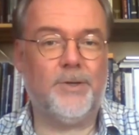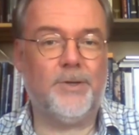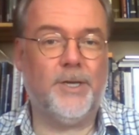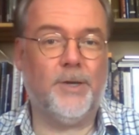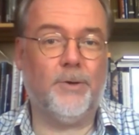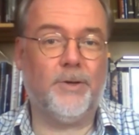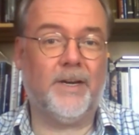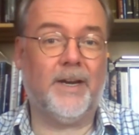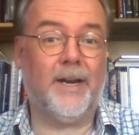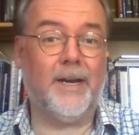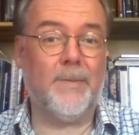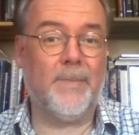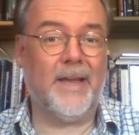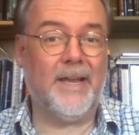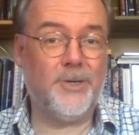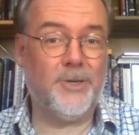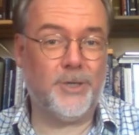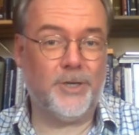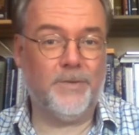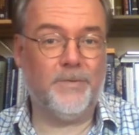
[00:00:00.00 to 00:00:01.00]
actually got an
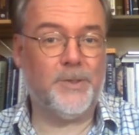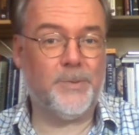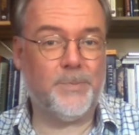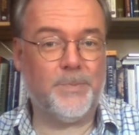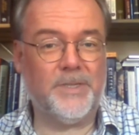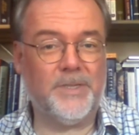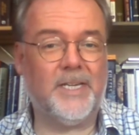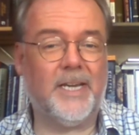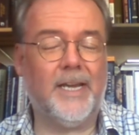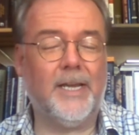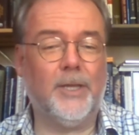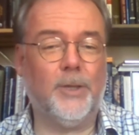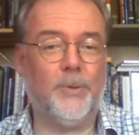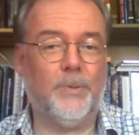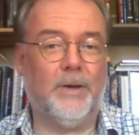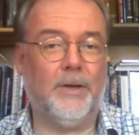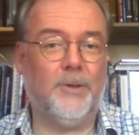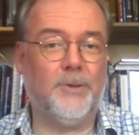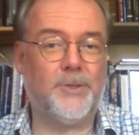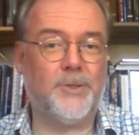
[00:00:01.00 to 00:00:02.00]
animation of this
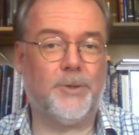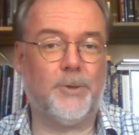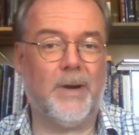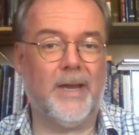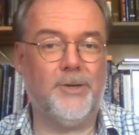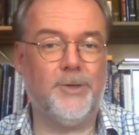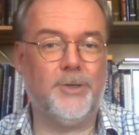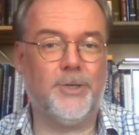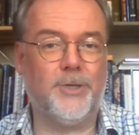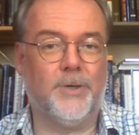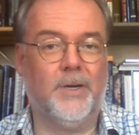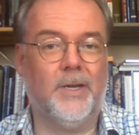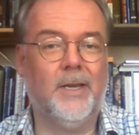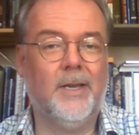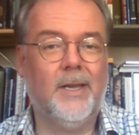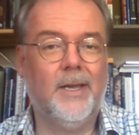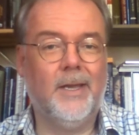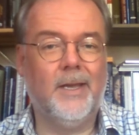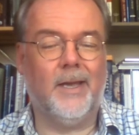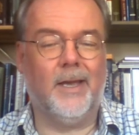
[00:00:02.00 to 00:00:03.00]
particular illustration,
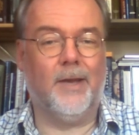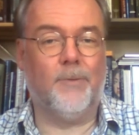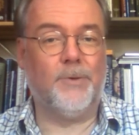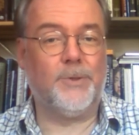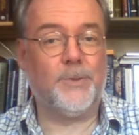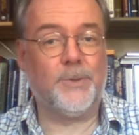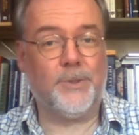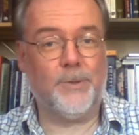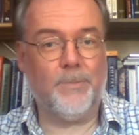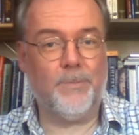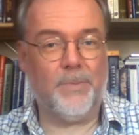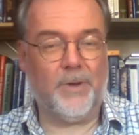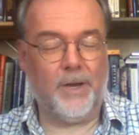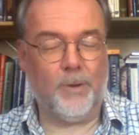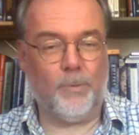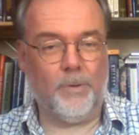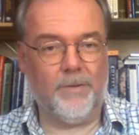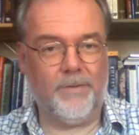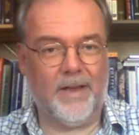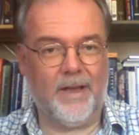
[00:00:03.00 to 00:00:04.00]
uh, which was done by
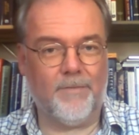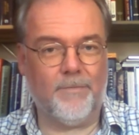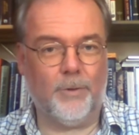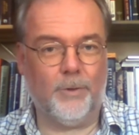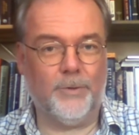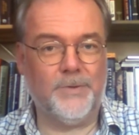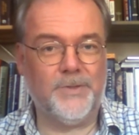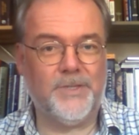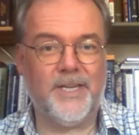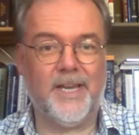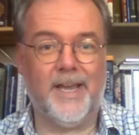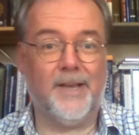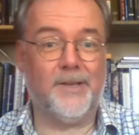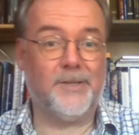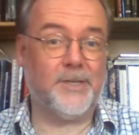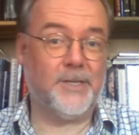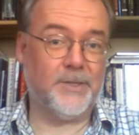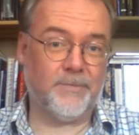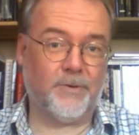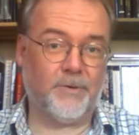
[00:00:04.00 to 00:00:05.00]
one of our
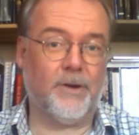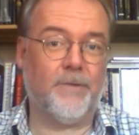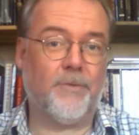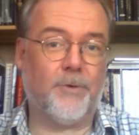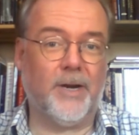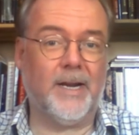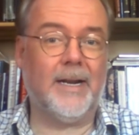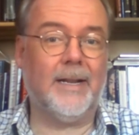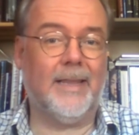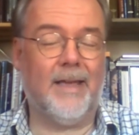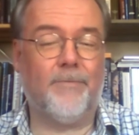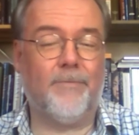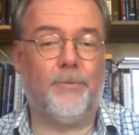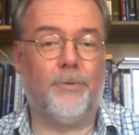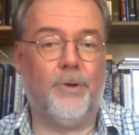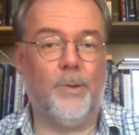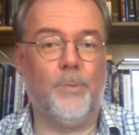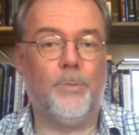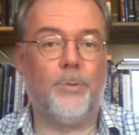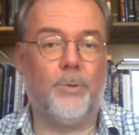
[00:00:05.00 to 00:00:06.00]
volunteers, and it's very, very
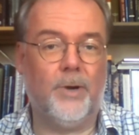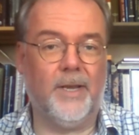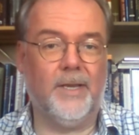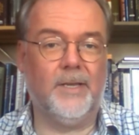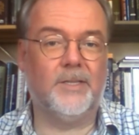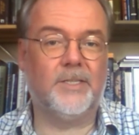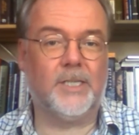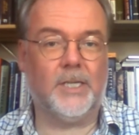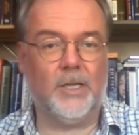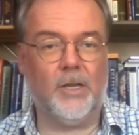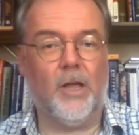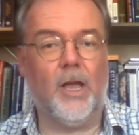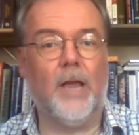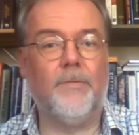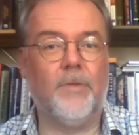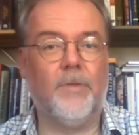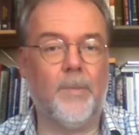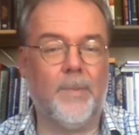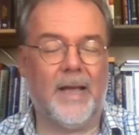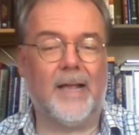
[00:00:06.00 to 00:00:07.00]
clever. It brings to
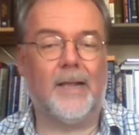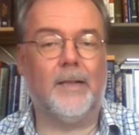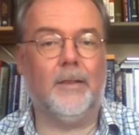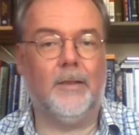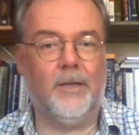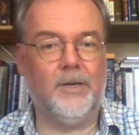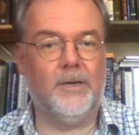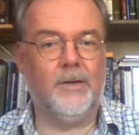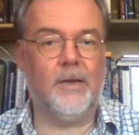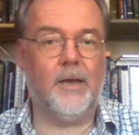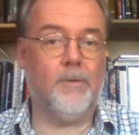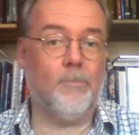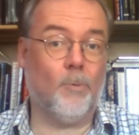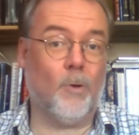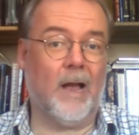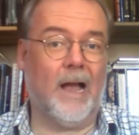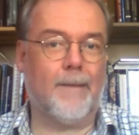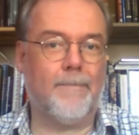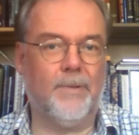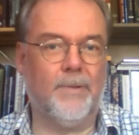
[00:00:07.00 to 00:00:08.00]
life the battle and, and
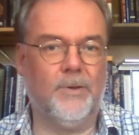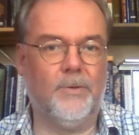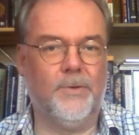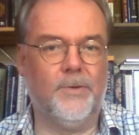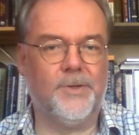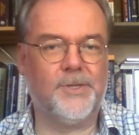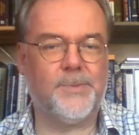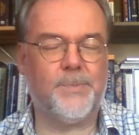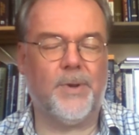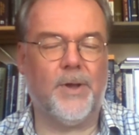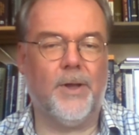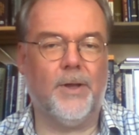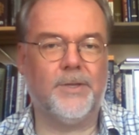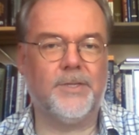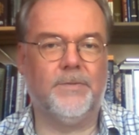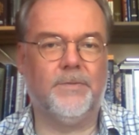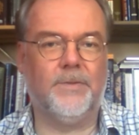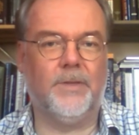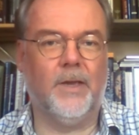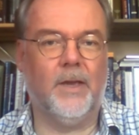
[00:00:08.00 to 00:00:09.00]
what happened as
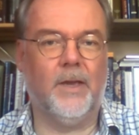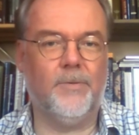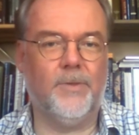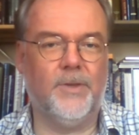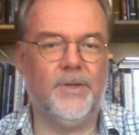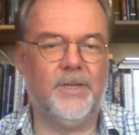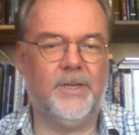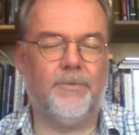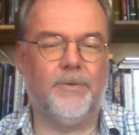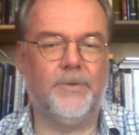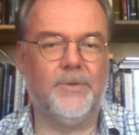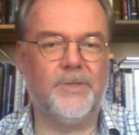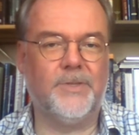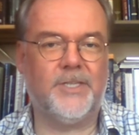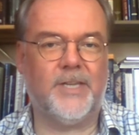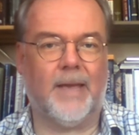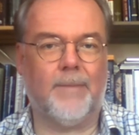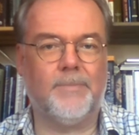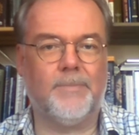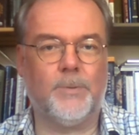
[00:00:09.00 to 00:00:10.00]
part of the, the different
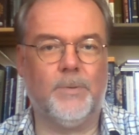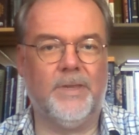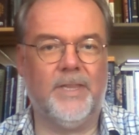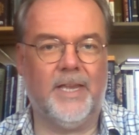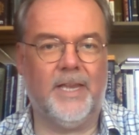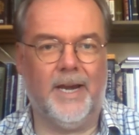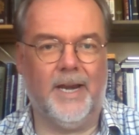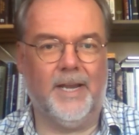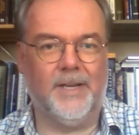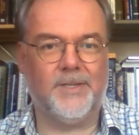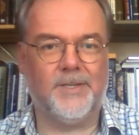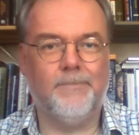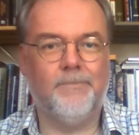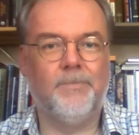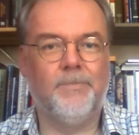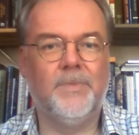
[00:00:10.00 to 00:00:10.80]
steps within it.